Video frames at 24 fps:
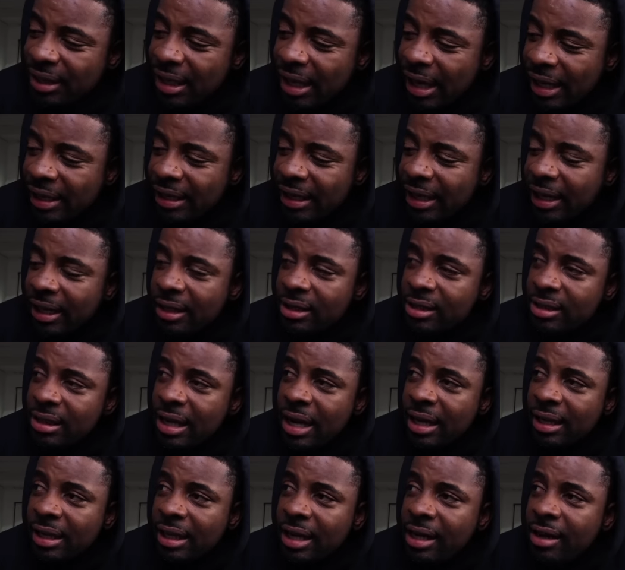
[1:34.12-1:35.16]
I can't
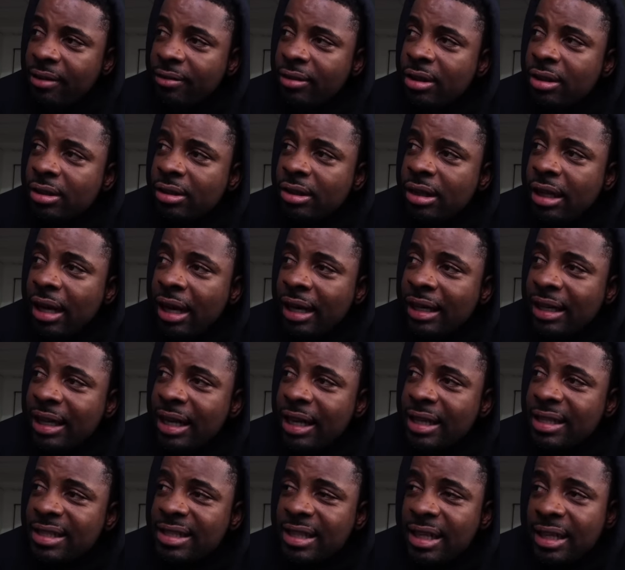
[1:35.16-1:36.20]

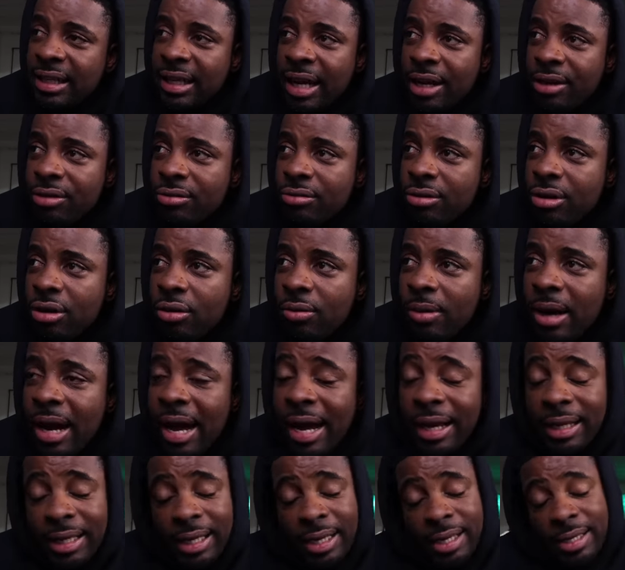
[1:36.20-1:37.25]
say that. You know what?
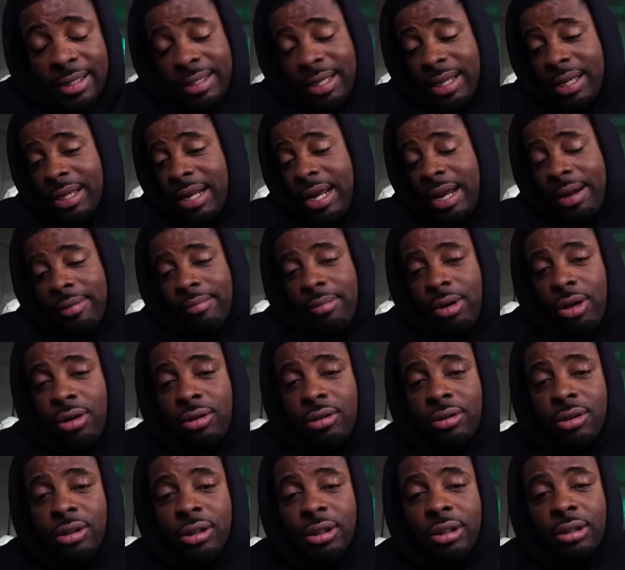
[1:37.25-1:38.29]
I can't say that,
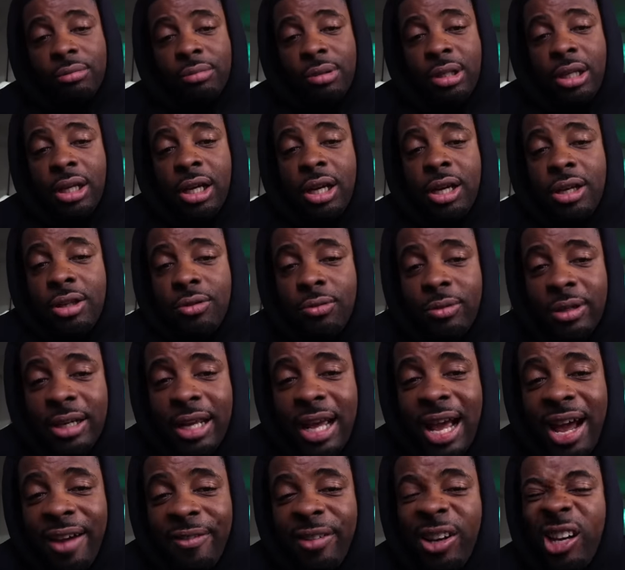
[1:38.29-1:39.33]
bro. Because when they
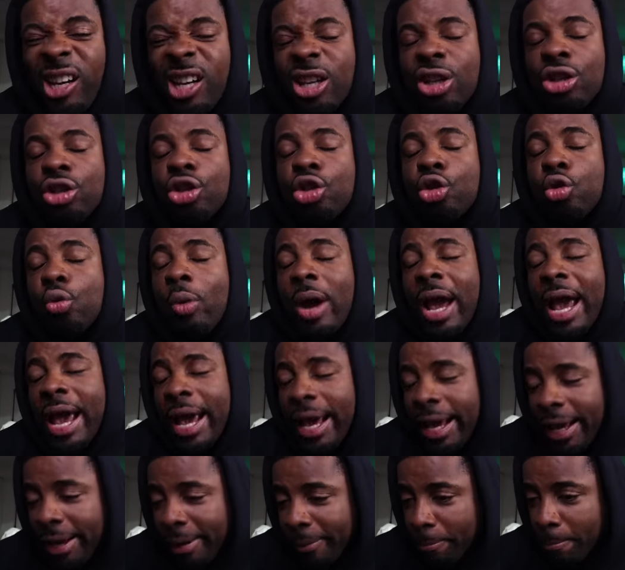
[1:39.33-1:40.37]
have a little
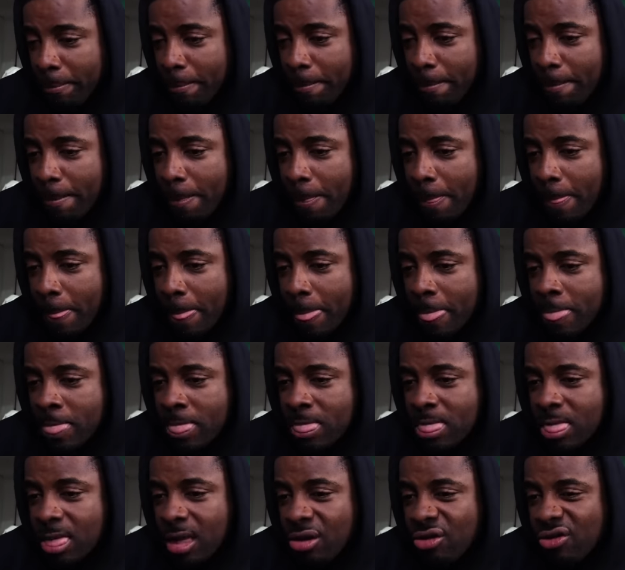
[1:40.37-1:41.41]
twang,
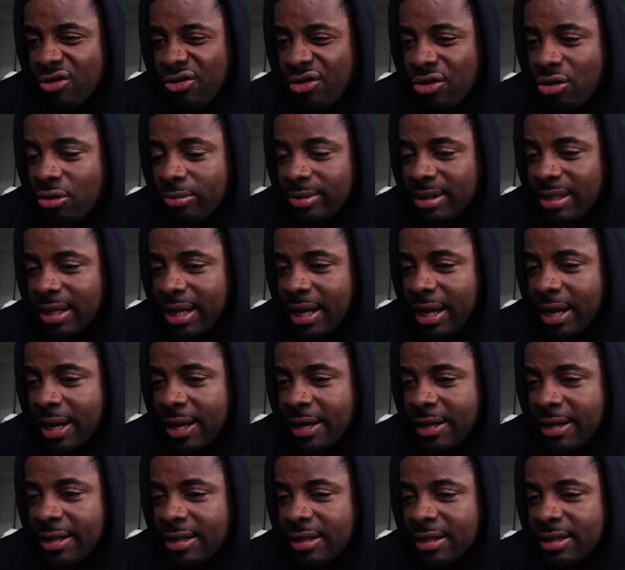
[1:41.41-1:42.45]
you feel what I'm
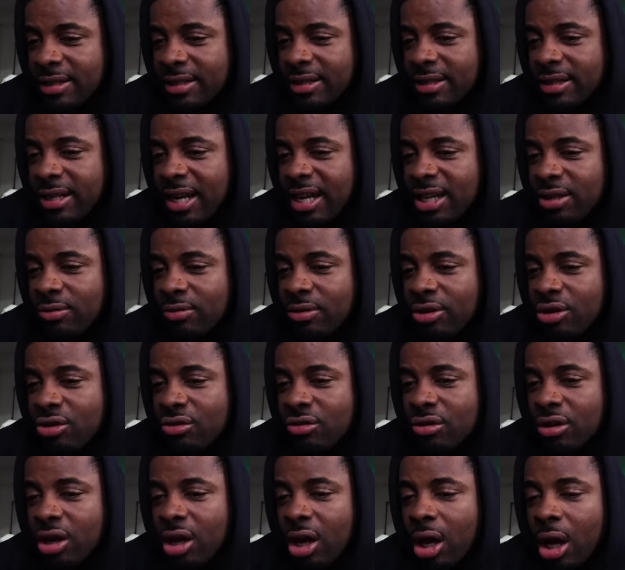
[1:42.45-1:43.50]
saying? That's when you
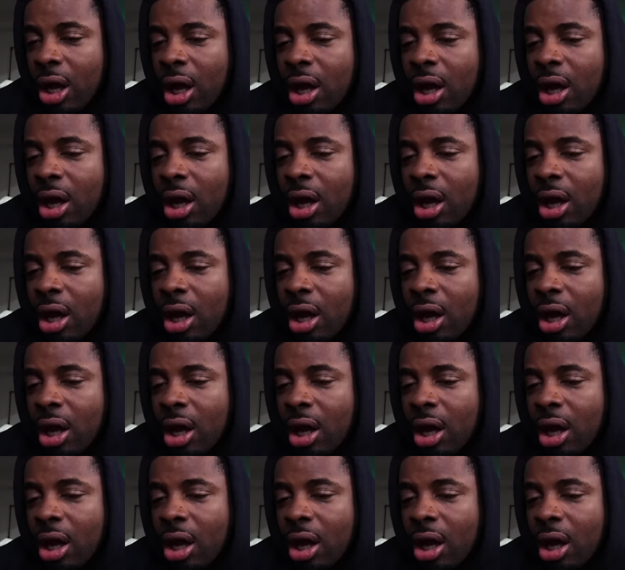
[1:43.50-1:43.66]
could